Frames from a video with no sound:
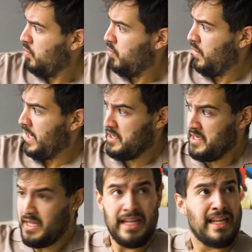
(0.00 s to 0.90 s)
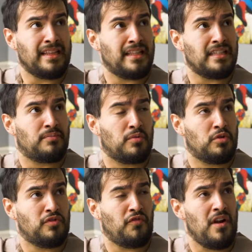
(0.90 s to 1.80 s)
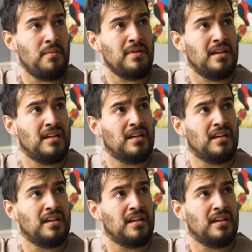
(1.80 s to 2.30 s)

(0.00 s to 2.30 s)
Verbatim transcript: Where did I get this bruise from?